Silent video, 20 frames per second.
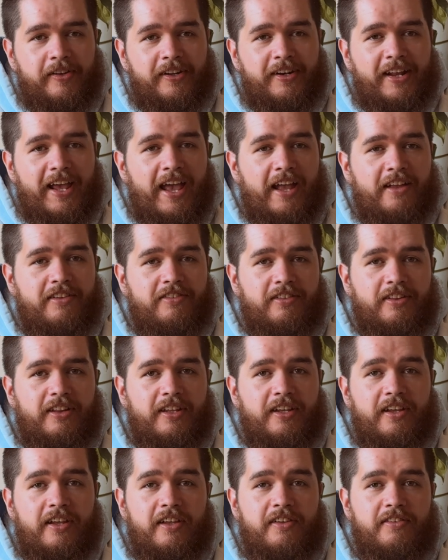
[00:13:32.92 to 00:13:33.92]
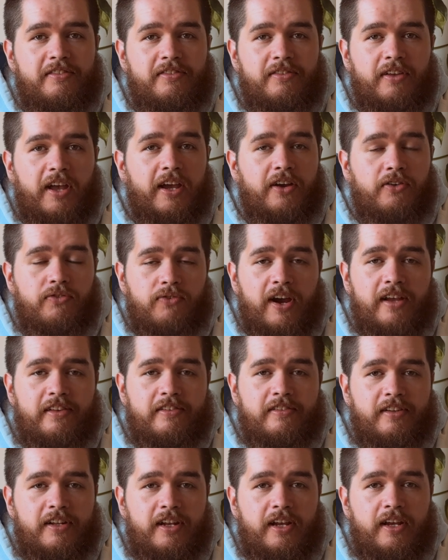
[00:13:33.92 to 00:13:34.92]
in actually is a great
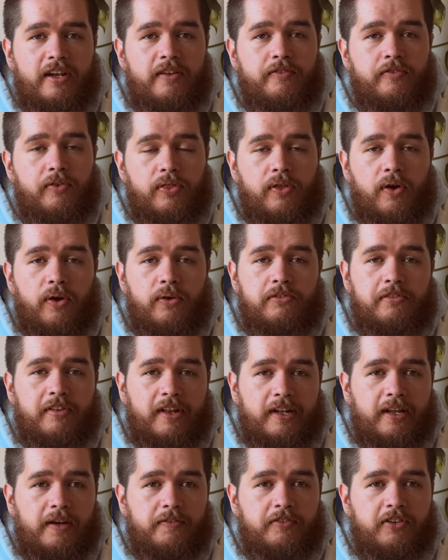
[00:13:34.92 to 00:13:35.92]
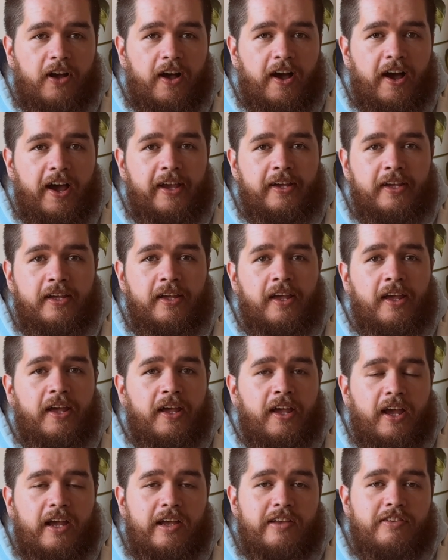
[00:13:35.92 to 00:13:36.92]
city for those that love to hike,
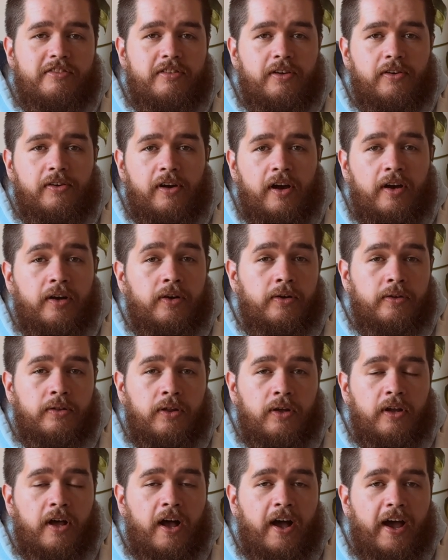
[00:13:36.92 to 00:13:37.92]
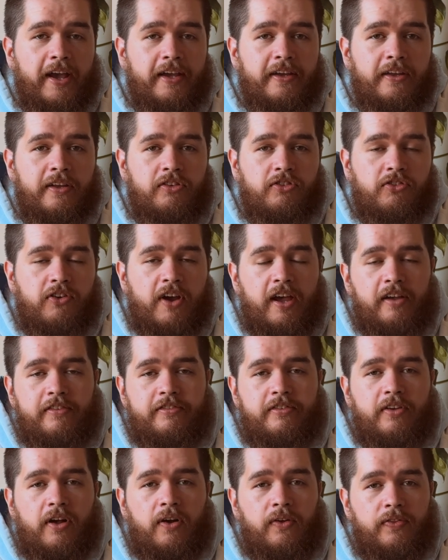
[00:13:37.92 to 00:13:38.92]
as there are a lot of hiking
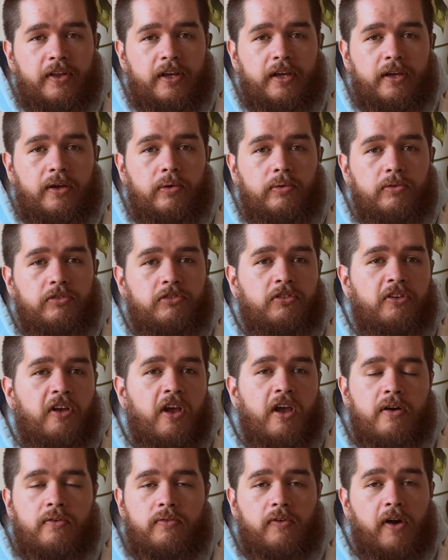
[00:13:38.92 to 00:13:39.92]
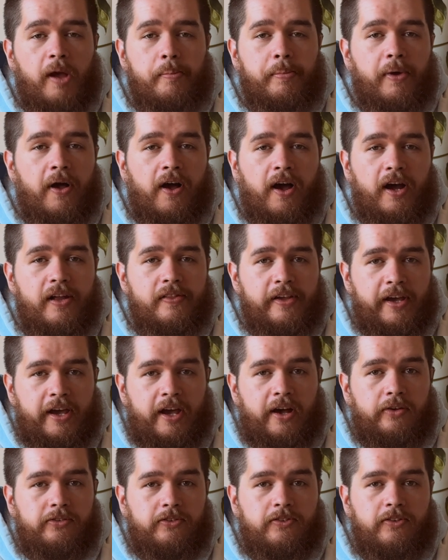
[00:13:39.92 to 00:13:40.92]
tracks on the hills right behind the
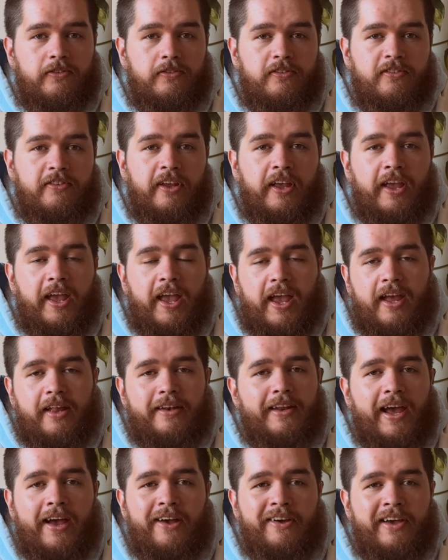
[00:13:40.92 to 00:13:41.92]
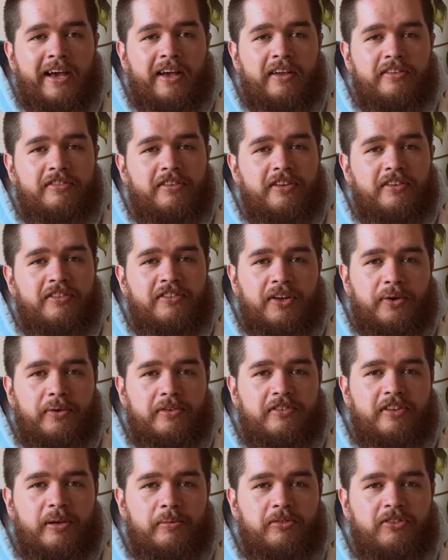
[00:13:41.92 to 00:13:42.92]
houses, and our house is no
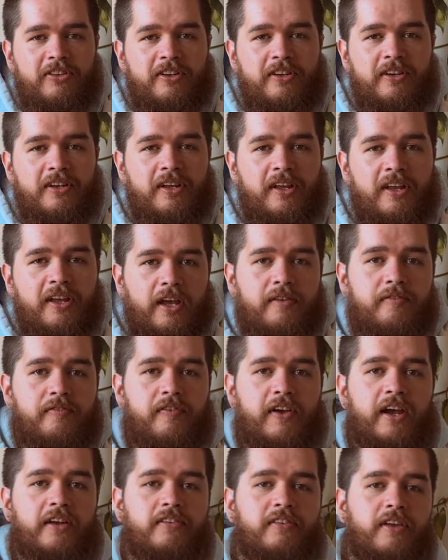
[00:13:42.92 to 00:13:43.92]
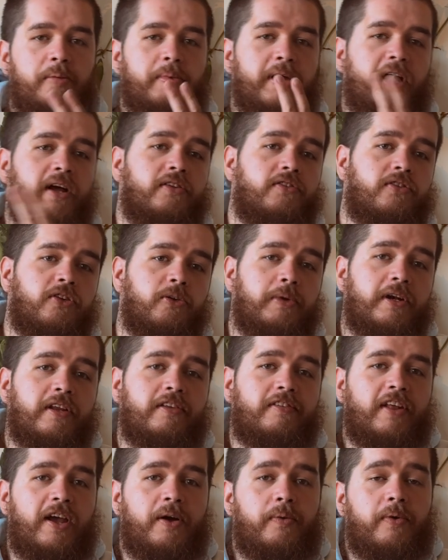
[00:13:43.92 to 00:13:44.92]
exception. In fact, about 2 minutes
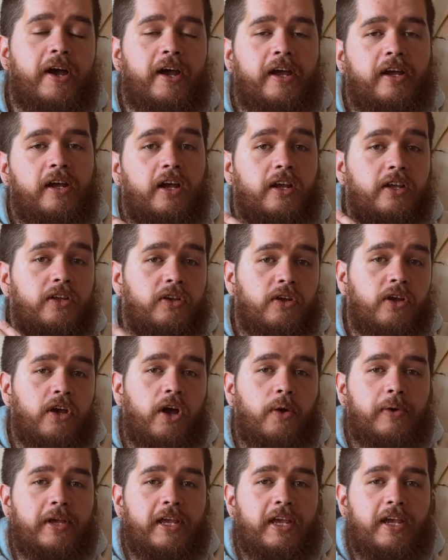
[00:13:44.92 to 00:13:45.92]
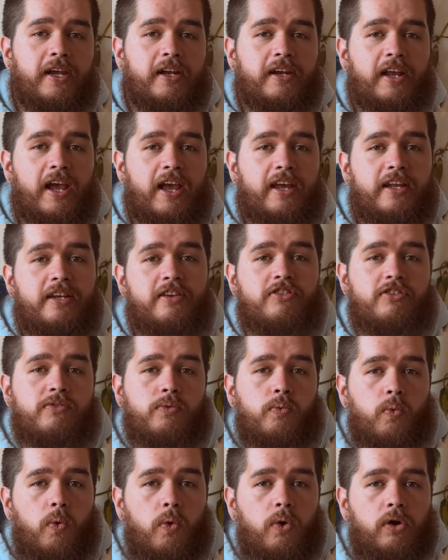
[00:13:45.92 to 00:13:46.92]
that way, you can go ahead and
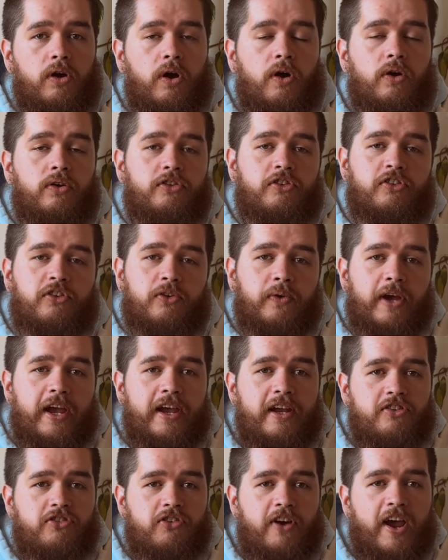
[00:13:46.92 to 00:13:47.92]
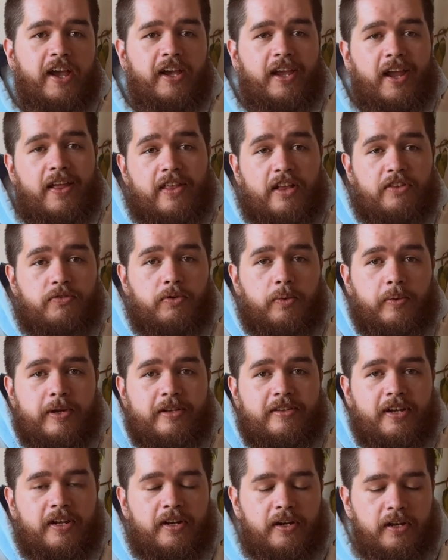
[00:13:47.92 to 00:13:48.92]
walk onto a track, and that's what we
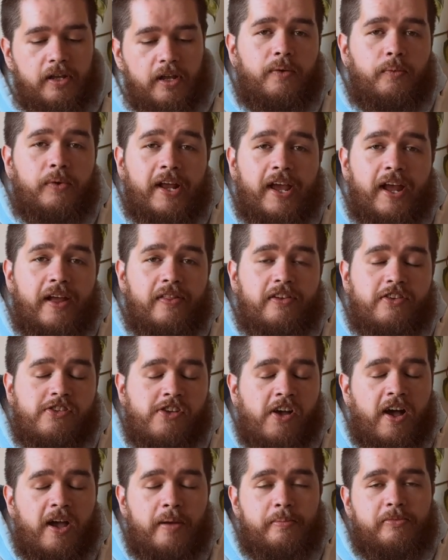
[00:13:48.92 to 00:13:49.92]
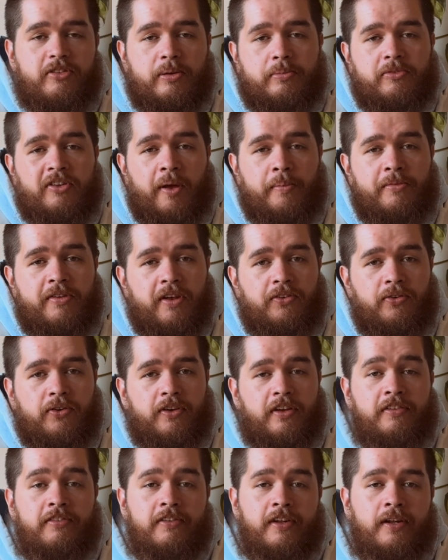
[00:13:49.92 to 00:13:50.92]
did. When I had the time, sometimes I took
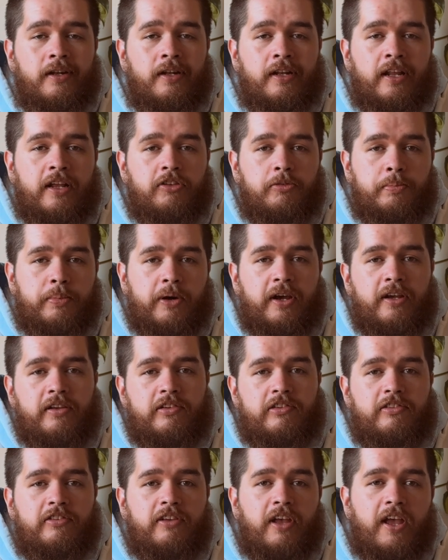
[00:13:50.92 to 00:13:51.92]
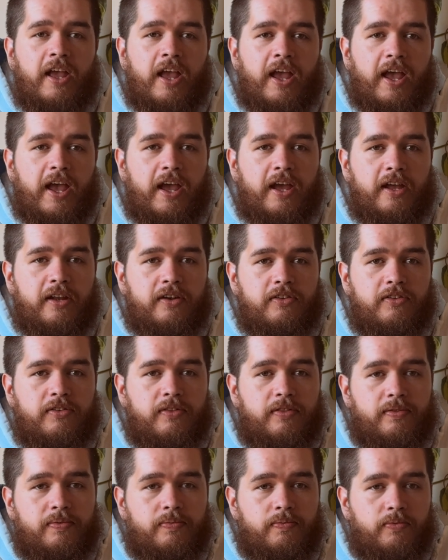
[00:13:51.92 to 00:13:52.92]
extended lunch breaks, and
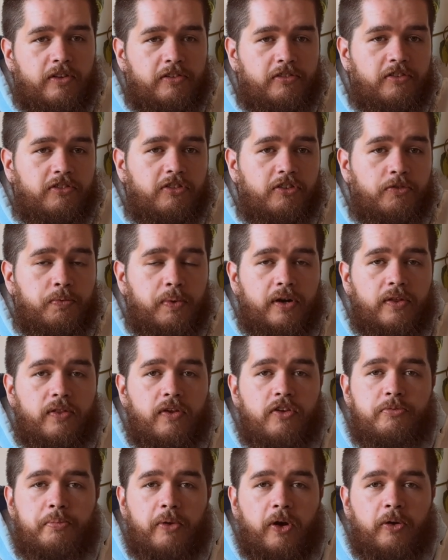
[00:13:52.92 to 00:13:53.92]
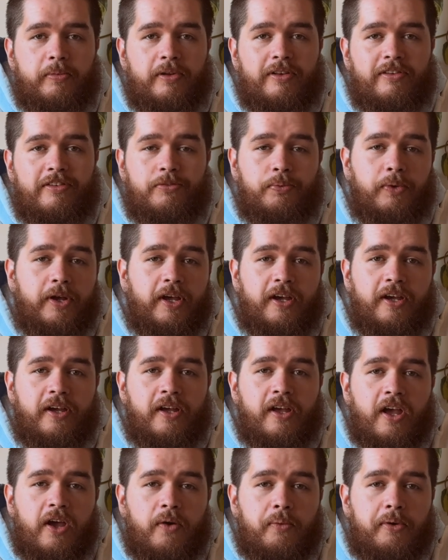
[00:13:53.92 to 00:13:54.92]
this is just one of those moments where
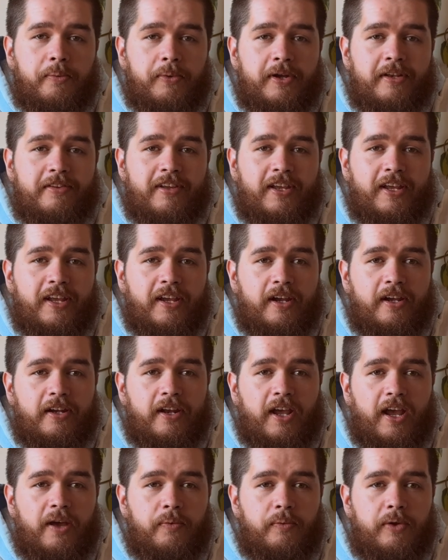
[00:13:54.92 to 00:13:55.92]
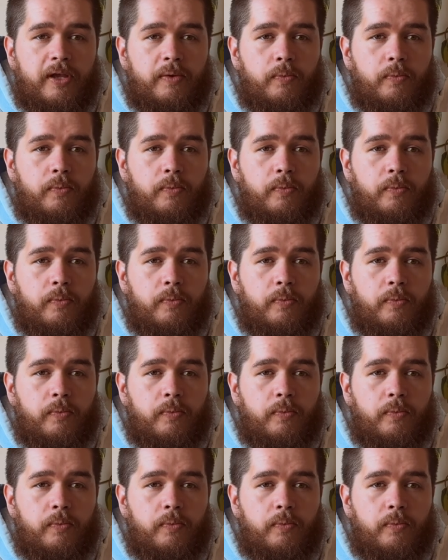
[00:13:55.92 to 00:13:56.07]
we went ahead and we